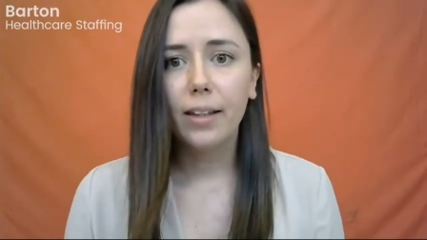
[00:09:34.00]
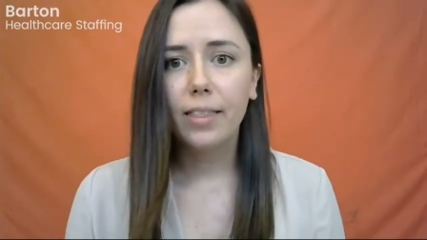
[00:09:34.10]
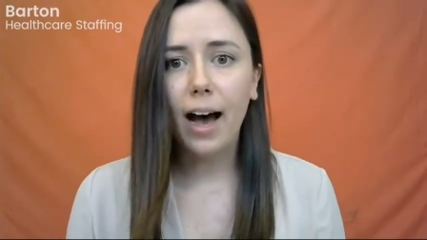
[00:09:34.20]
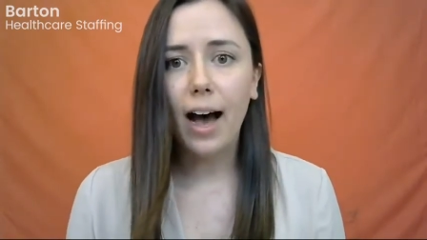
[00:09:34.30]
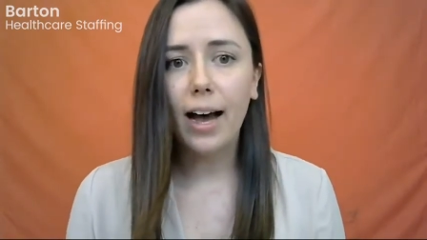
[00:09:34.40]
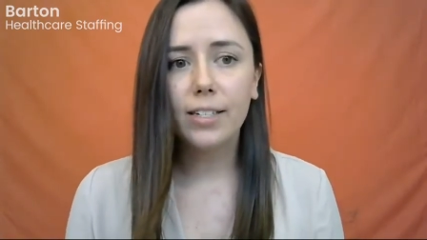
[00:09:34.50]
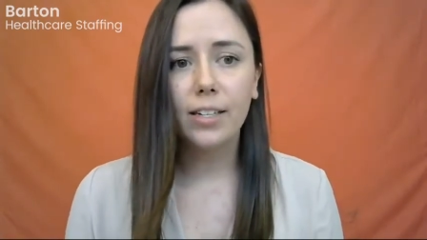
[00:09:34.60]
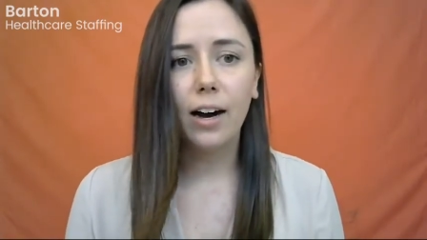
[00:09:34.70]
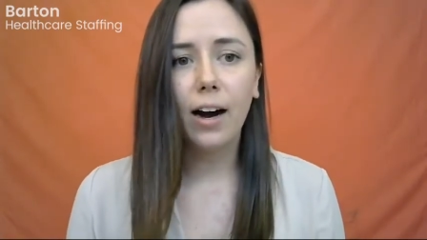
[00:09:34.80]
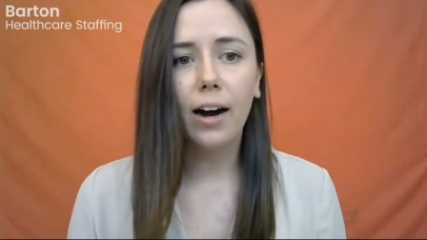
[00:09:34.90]

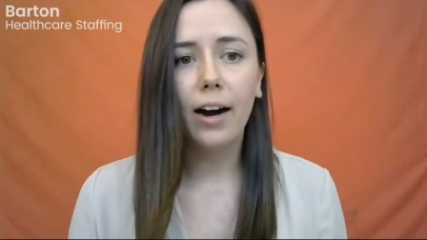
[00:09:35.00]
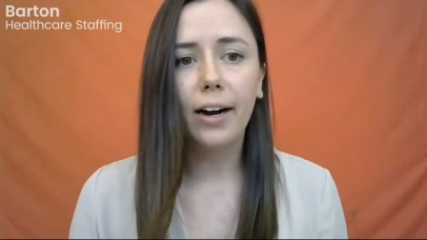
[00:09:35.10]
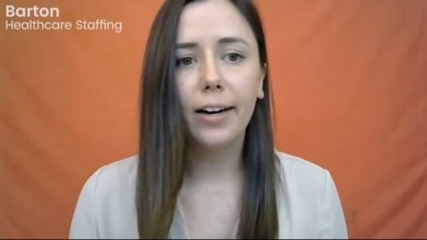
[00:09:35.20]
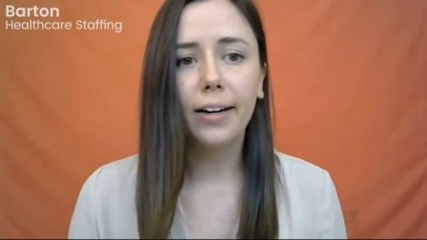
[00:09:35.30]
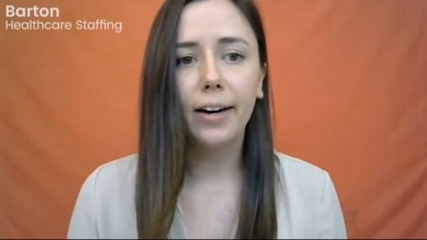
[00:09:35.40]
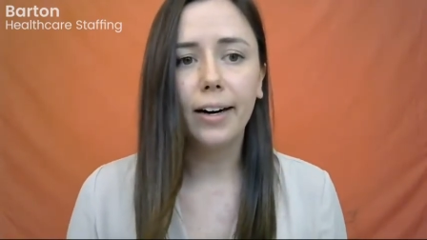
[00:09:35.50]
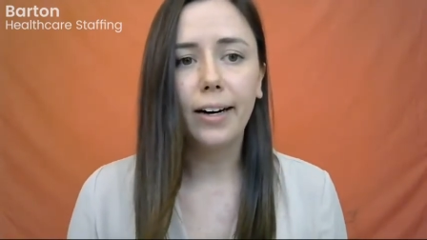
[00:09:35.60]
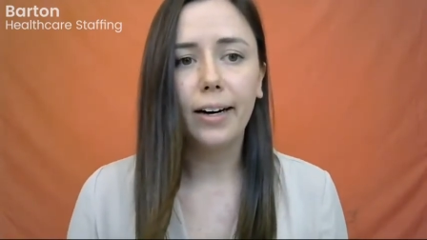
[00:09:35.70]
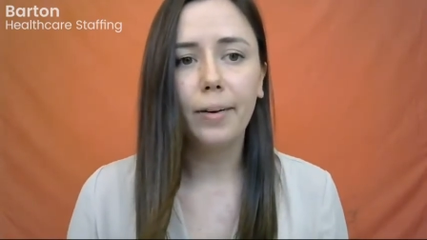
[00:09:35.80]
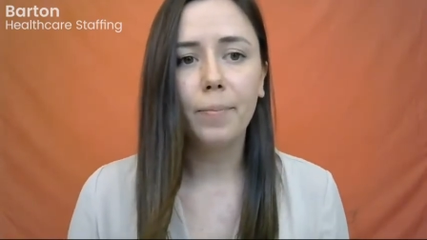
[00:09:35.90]
that are
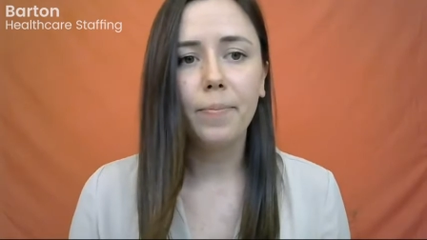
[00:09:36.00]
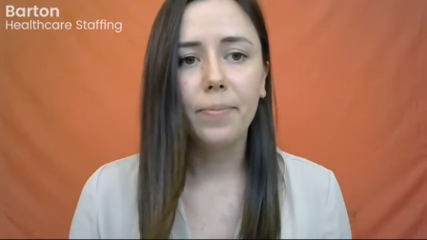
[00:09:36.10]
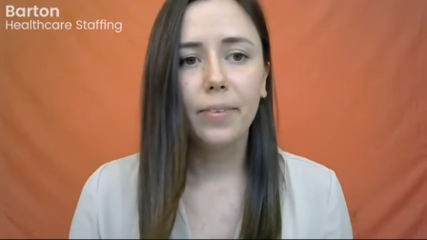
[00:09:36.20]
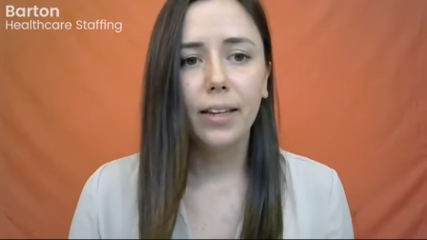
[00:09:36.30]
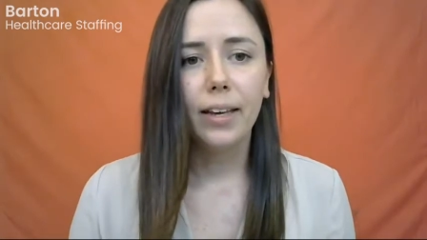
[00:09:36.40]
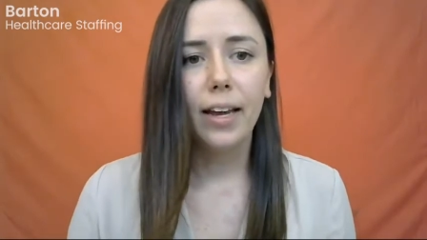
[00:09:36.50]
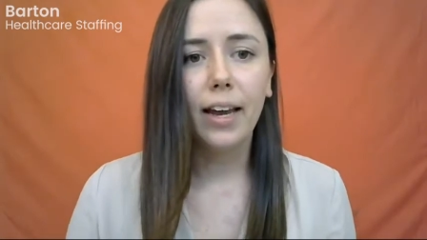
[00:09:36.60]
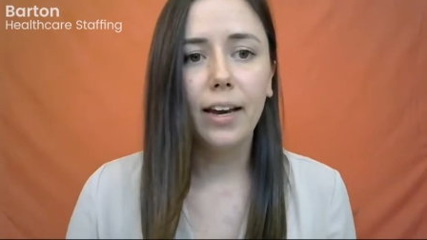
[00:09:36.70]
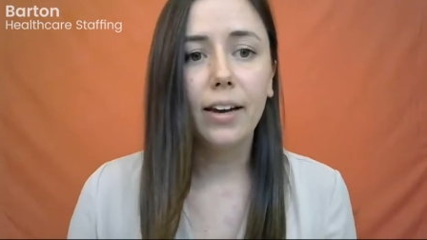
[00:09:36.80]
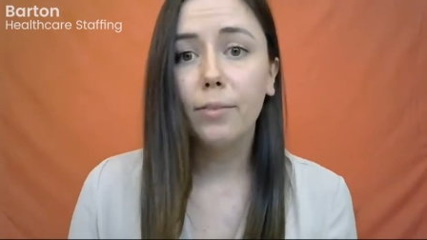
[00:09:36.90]

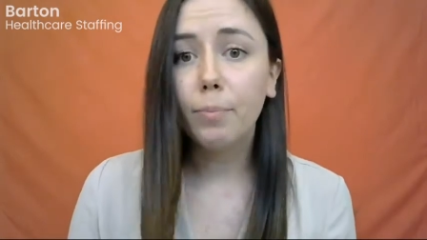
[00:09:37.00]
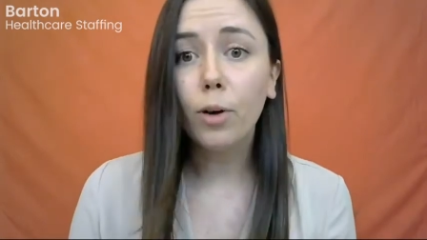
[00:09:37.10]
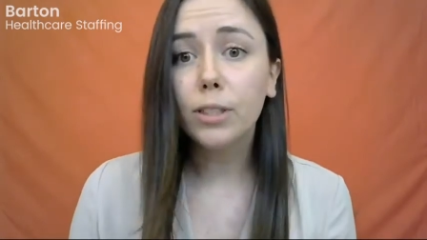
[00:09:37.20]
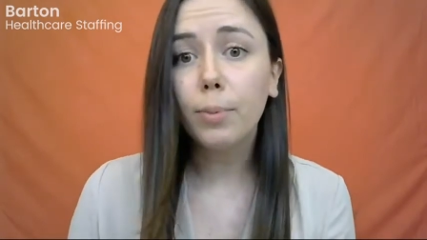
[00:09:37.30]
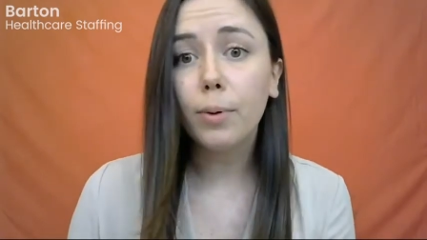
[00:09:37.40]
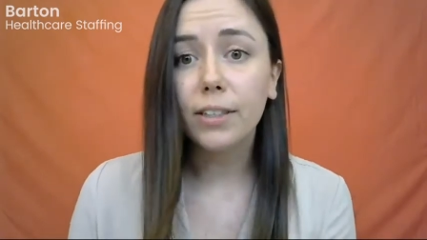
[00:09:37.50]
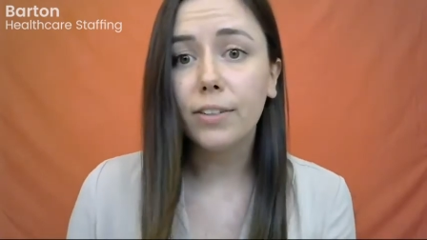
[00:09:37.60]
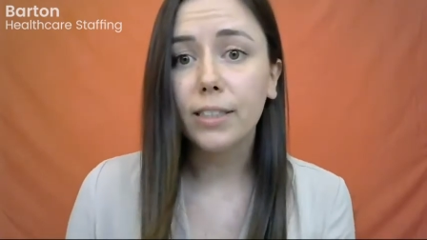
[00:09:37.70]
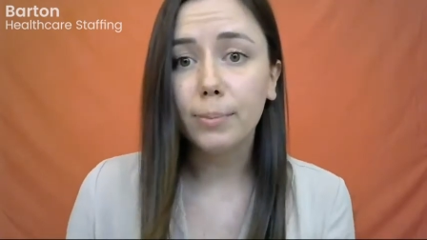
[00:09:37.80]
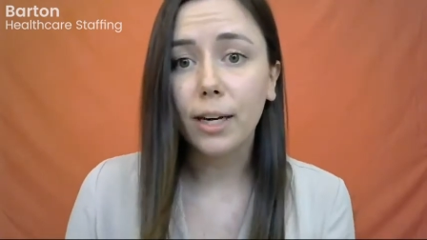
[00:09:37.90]
in multiple
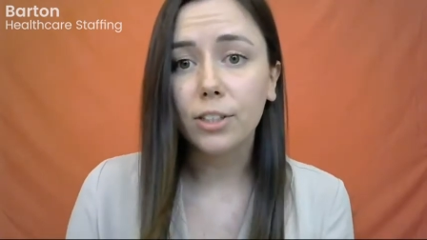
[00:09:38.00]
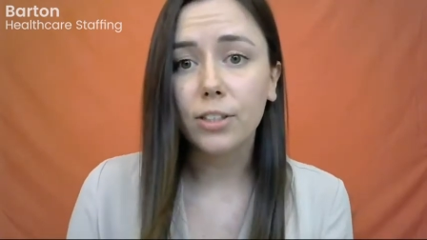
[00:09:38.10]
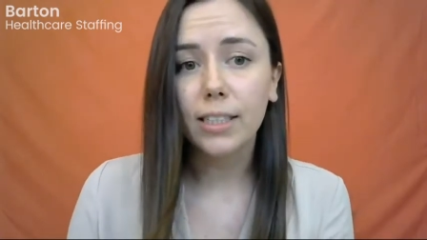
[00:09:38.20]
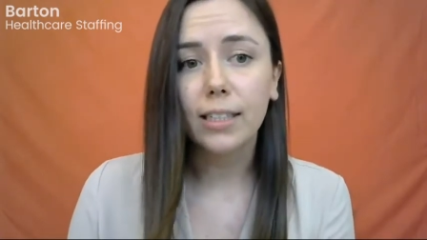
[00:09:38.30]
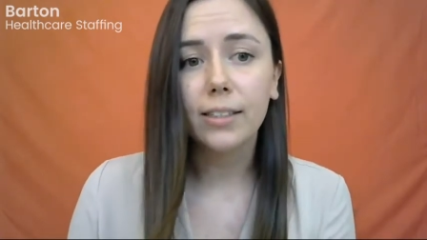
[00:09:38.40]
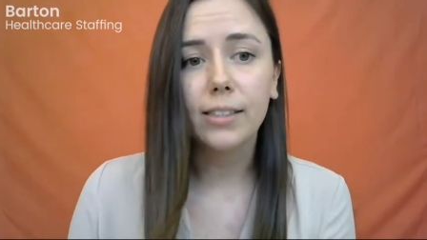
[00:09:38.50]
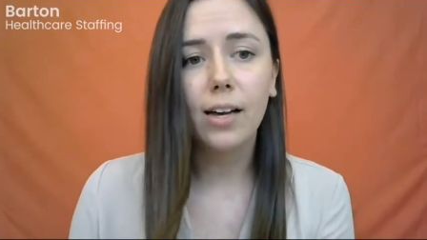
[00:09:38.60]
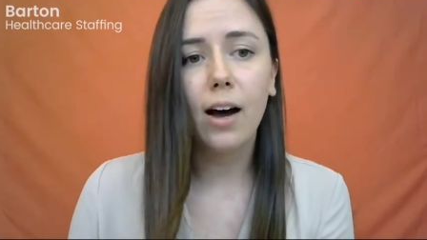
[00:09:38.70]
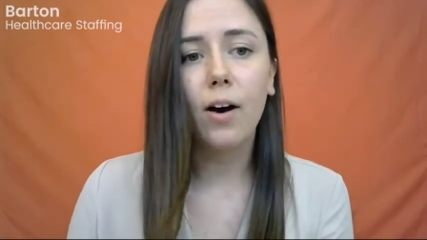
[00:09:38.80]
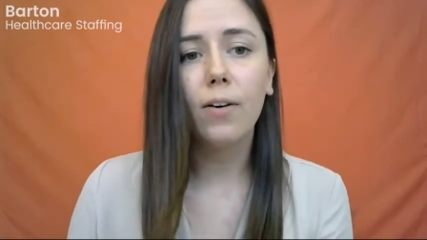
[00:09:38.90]
different specialties.
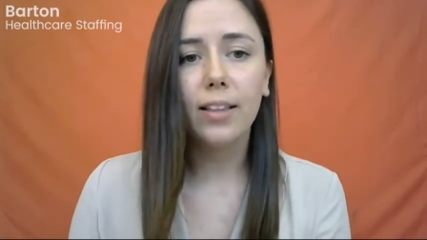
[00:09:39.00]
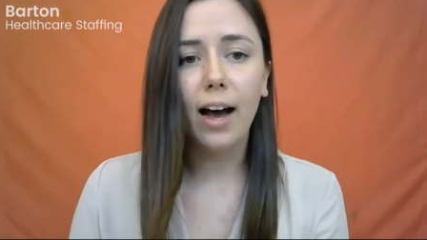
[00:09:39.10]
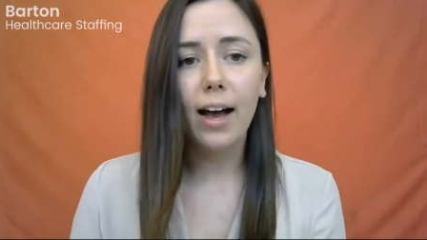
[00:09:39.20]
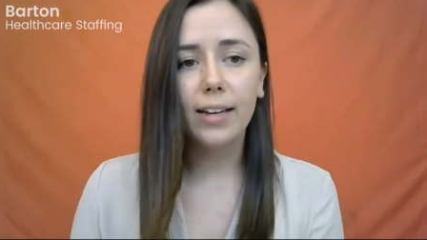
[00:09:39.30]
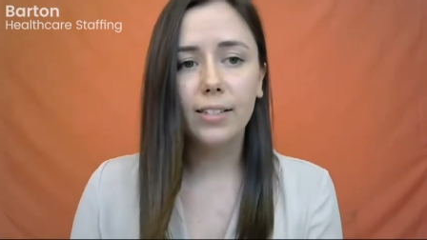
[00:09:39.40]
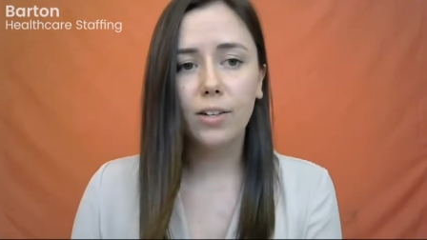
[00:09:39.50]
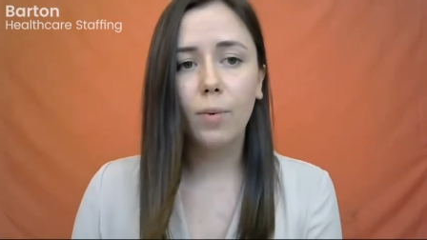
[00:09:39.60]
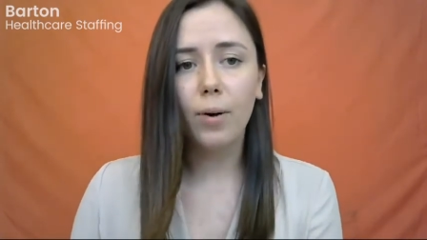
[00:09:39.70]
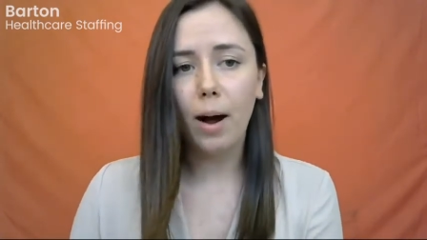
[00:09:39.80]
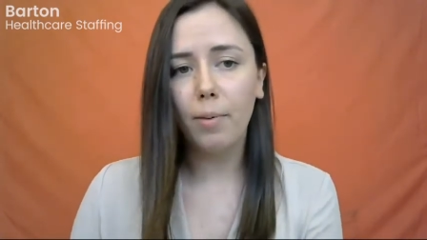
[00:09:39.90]
So that is no
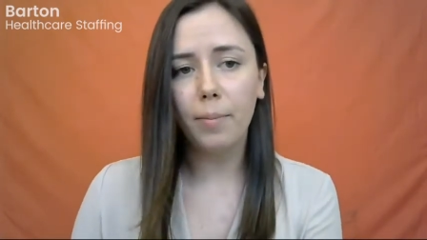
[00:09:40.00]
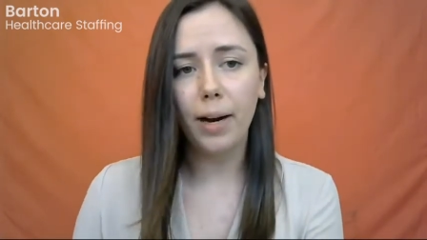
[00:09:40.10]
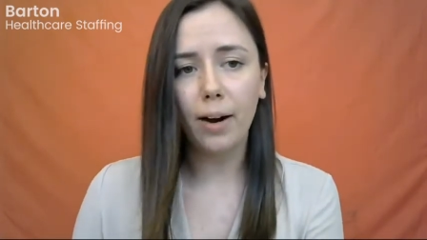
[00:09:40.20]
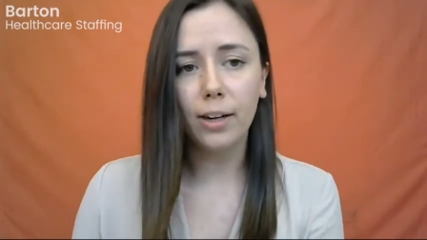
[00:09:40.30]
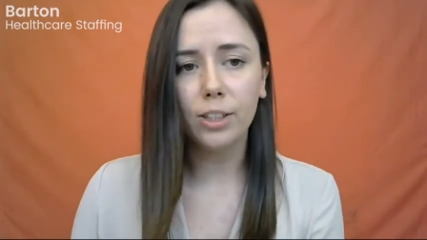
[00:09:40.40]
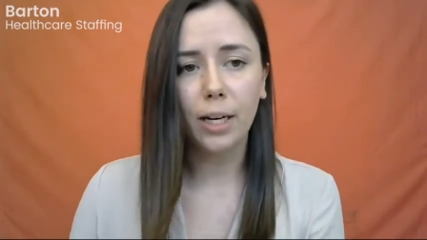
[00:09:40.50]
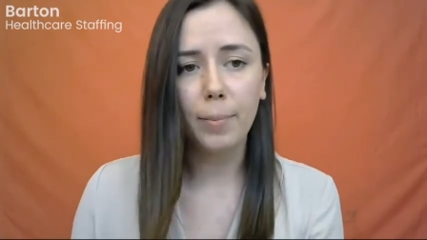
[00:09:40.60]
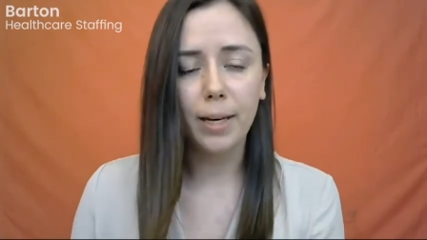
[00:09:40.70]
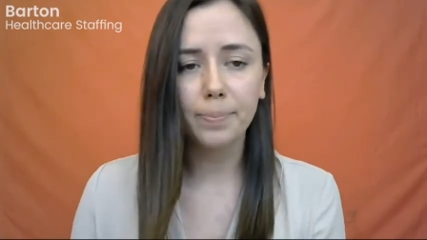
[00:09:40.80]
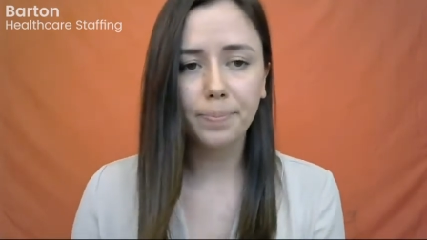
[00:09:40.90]
problem at all,
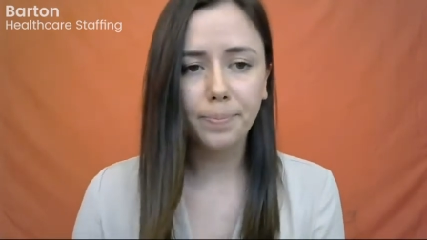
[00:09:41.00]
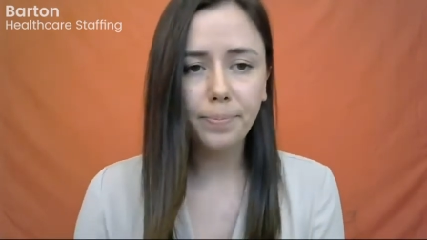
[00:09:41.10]
Jamie.